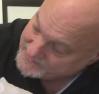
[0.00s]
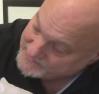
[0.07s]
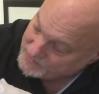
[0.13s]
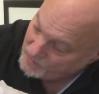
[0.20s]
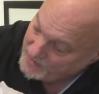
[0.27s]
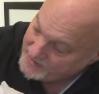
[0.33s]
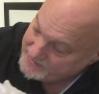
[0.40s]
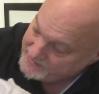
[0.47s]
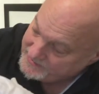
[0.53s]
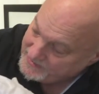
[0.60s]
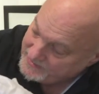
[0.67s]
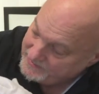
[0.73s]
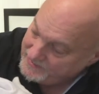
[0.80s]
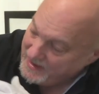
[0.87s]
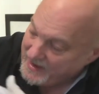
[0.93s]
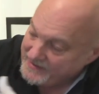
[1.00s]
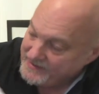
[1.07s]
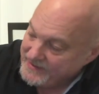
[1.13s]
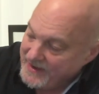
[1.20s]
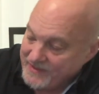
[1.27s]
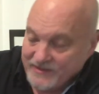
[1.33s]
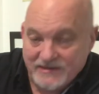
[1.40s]
the way that I can
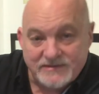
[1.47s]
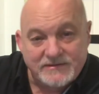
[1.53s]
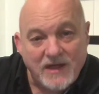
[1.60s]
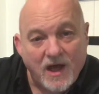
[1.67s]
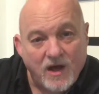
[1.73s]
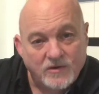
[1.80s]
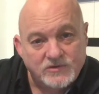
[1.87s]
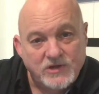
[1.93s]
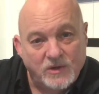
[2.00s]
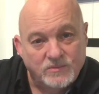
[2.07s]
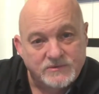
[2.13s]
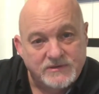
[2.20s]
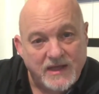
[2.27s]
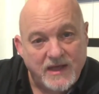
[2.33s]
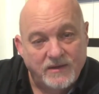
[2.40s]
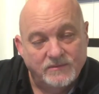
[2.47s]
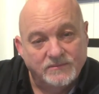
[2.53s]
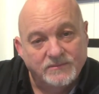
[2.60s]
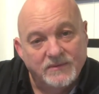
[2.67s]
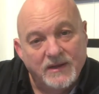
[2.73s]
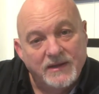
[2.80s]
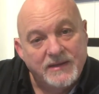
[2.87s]
get these dark tones down
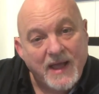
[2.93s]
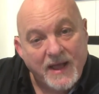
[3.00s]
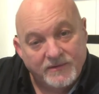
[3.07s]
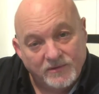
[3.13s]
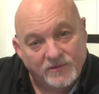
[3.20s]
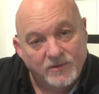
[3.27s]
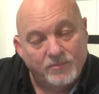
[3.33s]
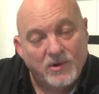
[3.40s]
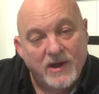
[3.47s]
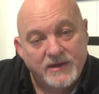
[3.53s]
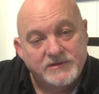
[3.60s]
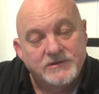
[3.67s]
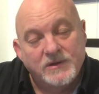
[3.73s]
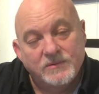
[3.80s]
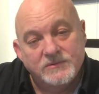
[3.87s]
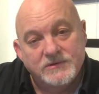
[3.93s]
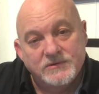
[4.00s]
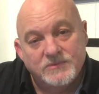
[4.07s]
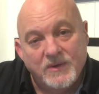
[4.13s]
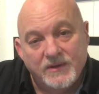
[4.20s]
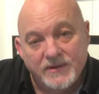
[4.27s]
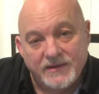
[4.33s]
and handle the bright tones as
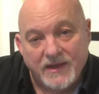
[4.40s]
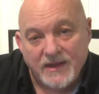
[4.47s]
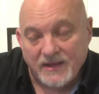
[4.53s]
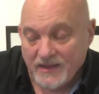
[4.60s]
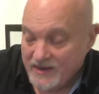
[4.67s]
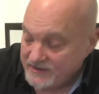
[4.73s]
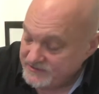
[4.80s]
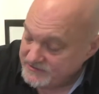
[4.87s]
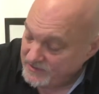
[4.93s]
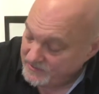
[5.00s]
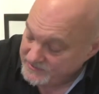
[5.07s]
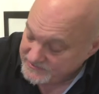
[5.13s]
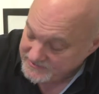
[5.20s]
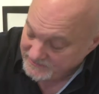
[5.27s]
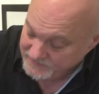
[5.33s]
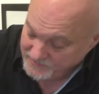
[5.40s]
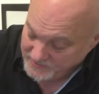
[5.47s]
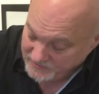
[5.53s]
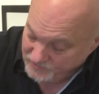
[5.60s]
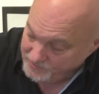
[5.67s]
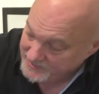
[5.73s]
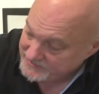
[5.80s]
well that I like. So this gives me a
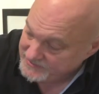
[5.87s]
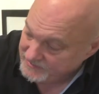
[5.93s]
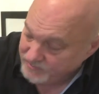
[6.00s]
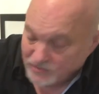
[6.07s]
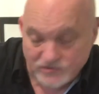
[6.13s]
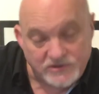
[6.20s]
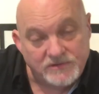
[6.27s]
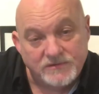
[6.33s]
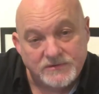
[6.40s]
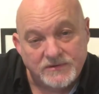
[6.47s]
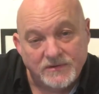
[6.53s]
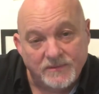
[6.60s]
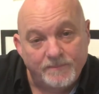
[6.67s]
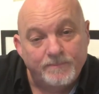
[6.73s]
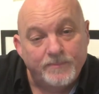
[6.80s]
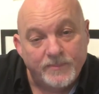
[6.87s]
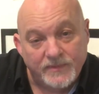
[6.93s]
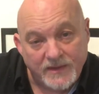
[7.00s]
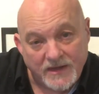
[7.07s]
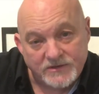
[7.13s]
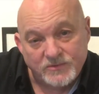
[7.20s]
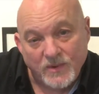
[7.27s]
dramatic, punchy result, and
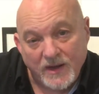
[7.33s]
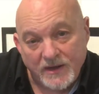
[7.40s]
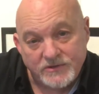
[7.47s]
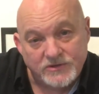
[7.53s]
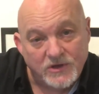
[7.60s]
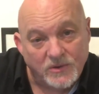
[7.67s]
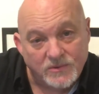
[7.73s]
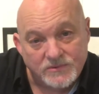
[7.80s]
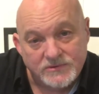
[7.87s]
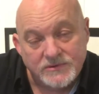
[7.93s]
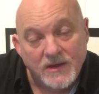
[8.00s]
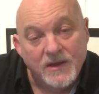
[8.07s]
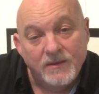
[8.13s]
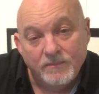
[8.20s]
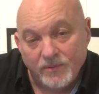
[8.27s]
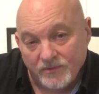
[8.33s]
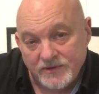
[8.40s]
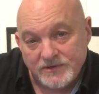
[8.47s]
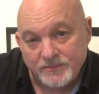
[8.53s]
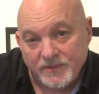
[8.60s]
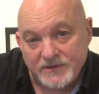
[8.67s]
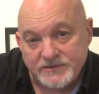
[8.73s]
that's why I chose
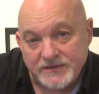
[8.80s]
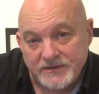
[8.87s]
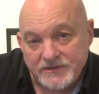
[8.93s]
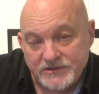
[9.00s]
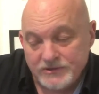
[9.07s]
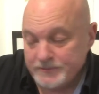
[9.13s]
Barita Prestige.